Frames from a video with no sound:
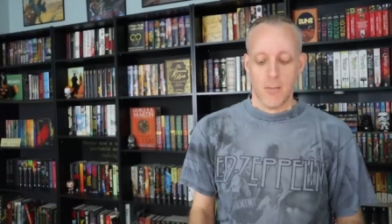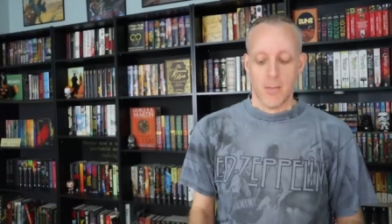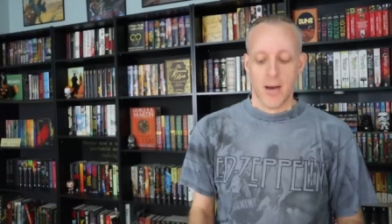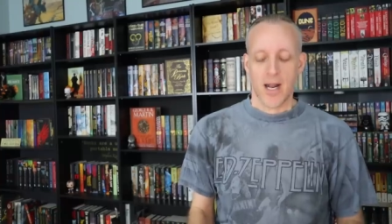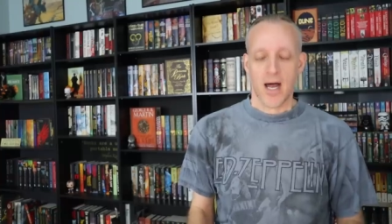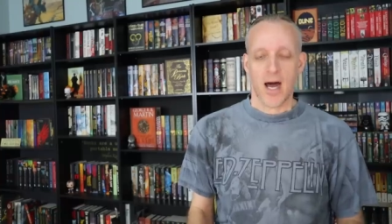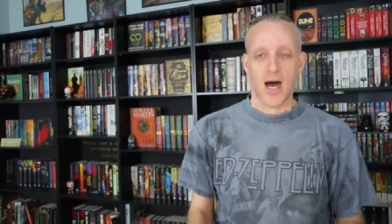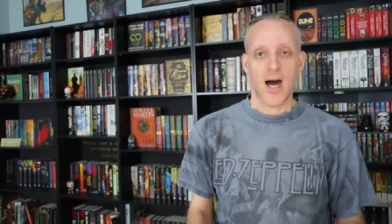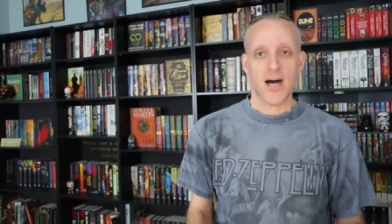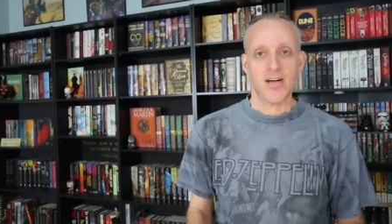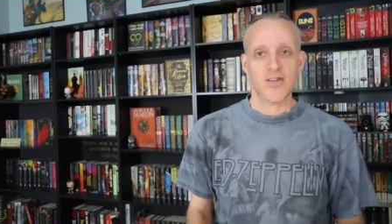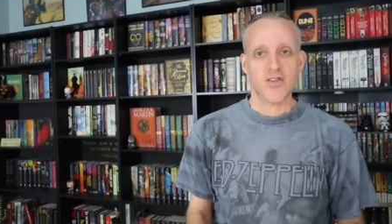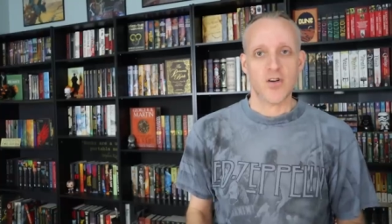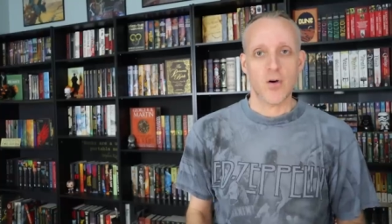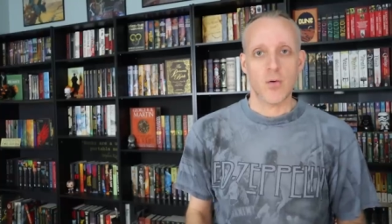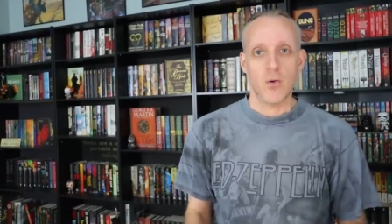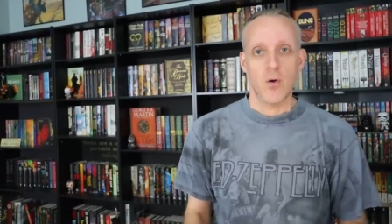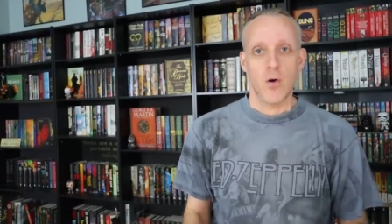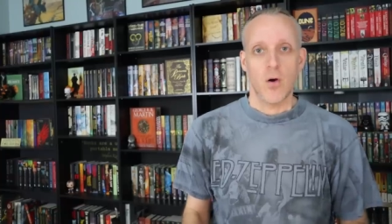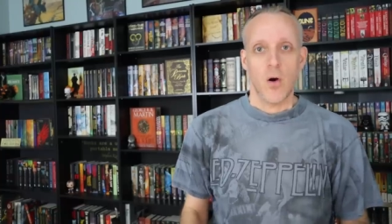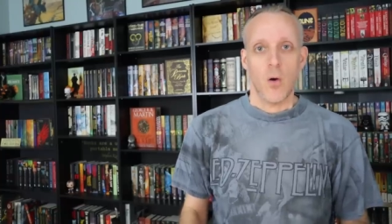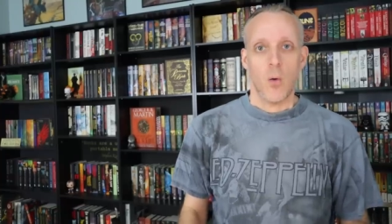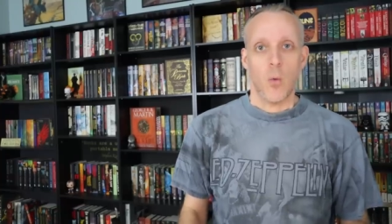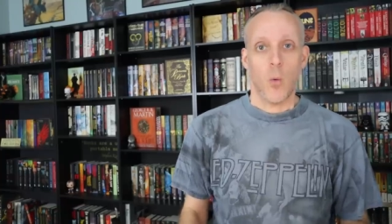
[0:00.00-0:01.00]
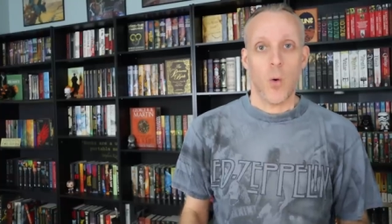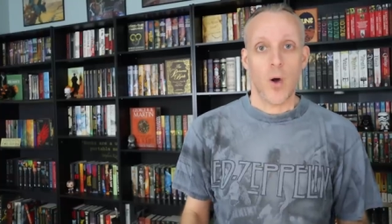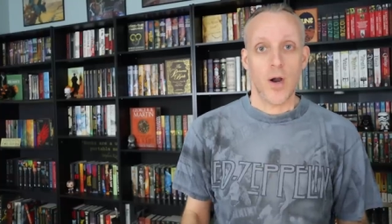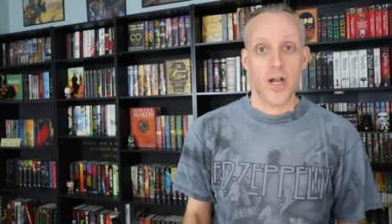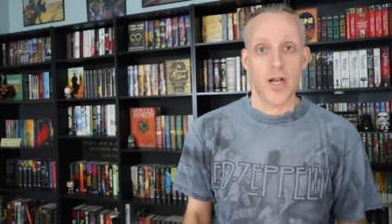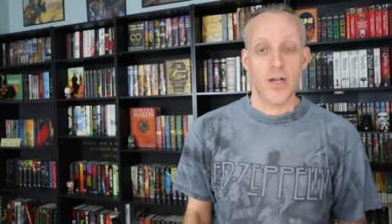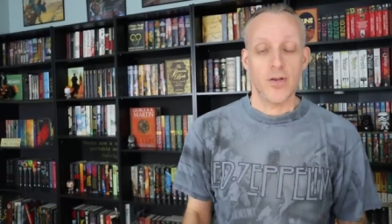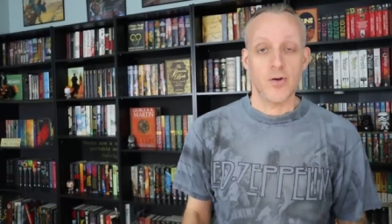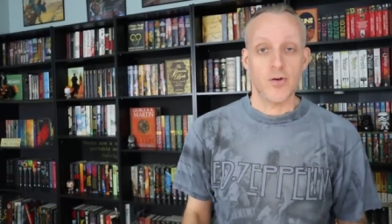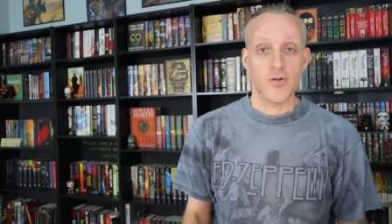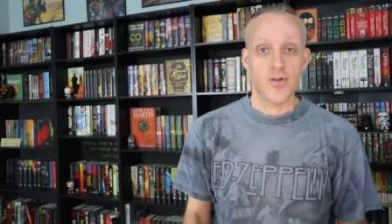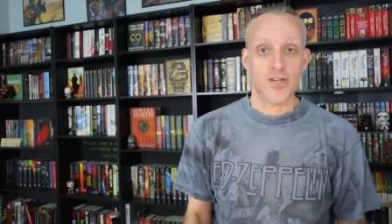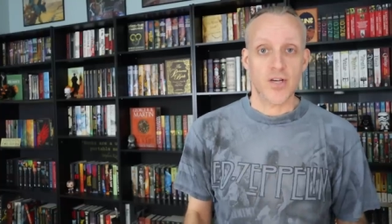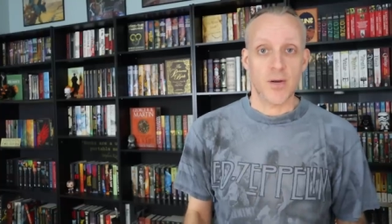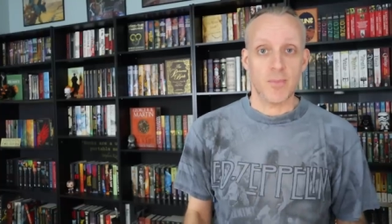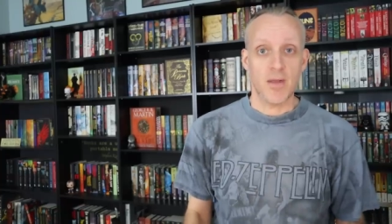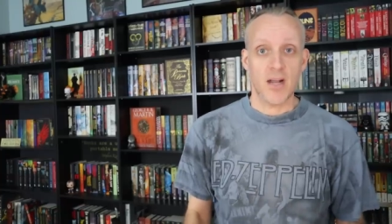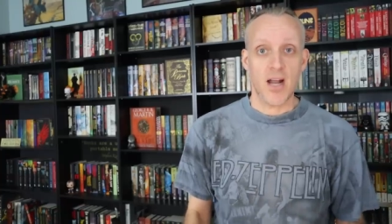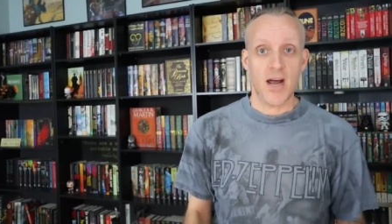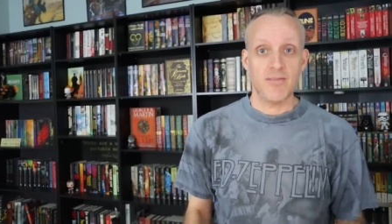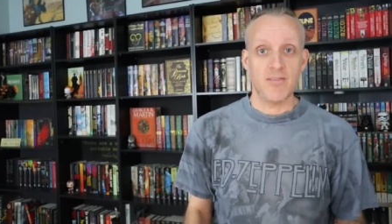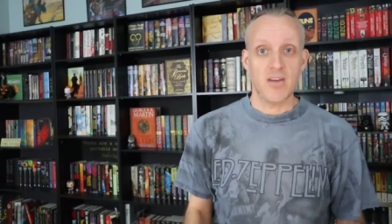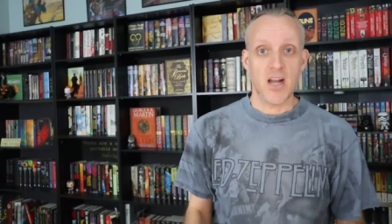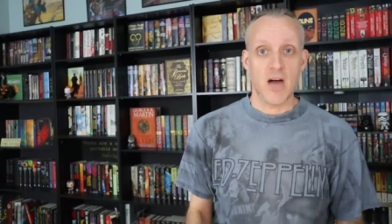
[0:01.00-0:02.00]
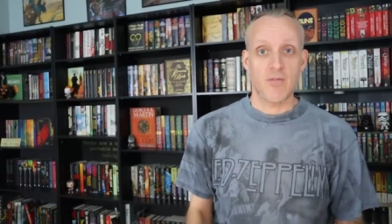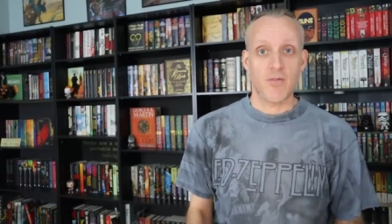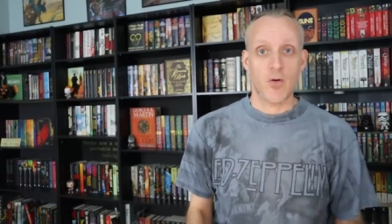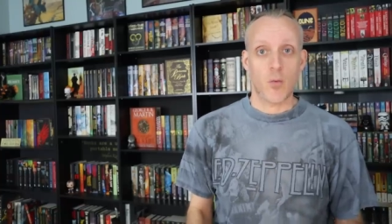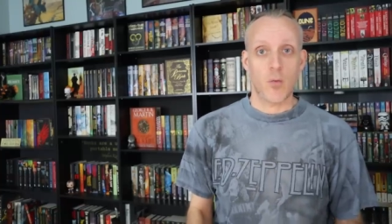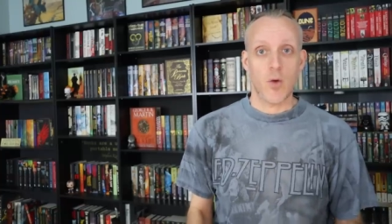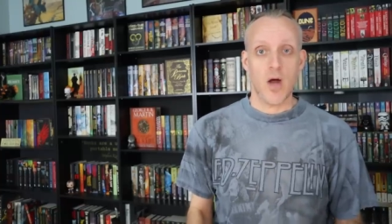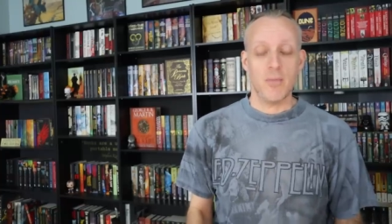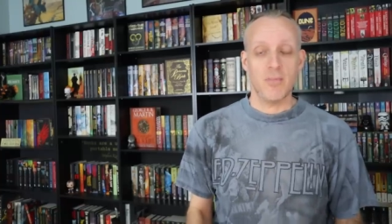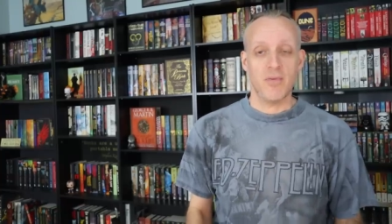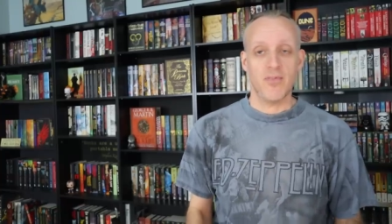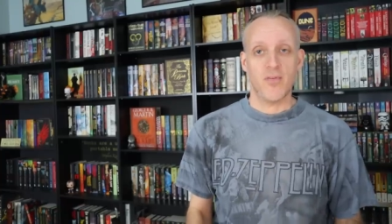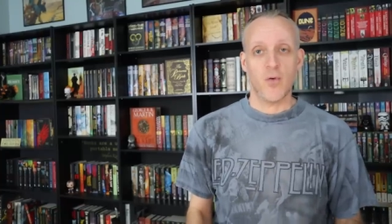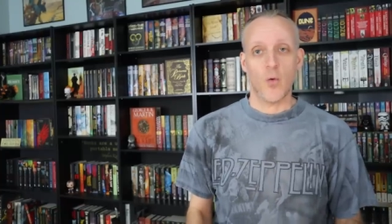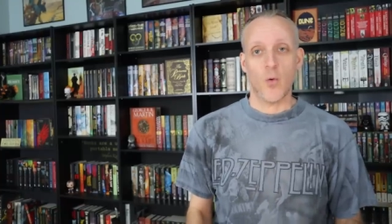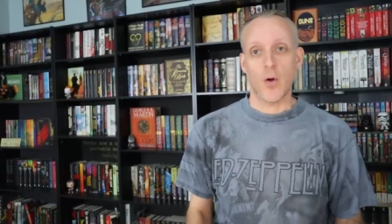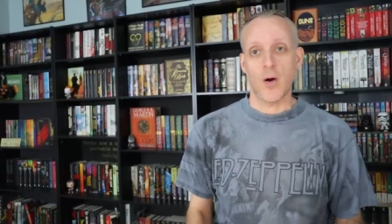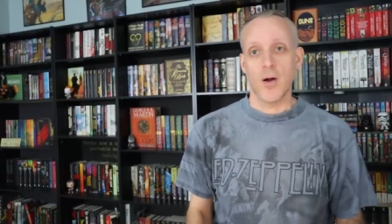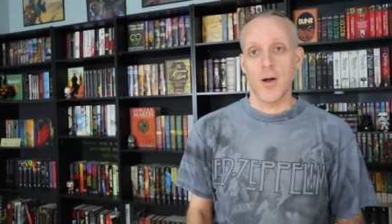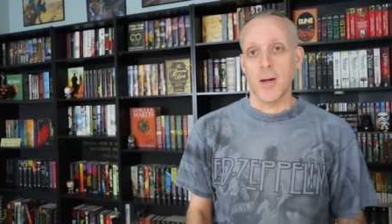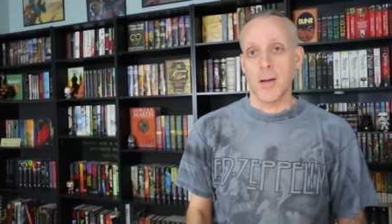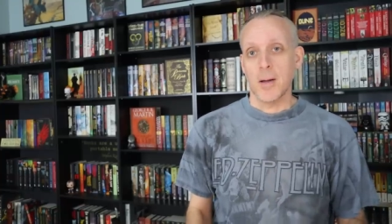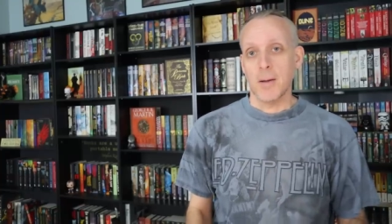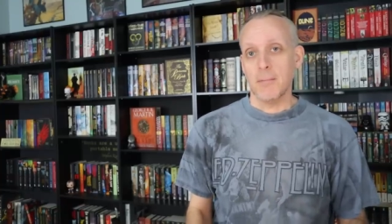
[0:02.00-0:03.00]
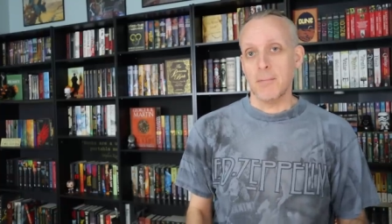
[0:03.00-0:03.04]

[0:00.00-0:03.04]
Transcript: but I also wanted to do some that I've never read before.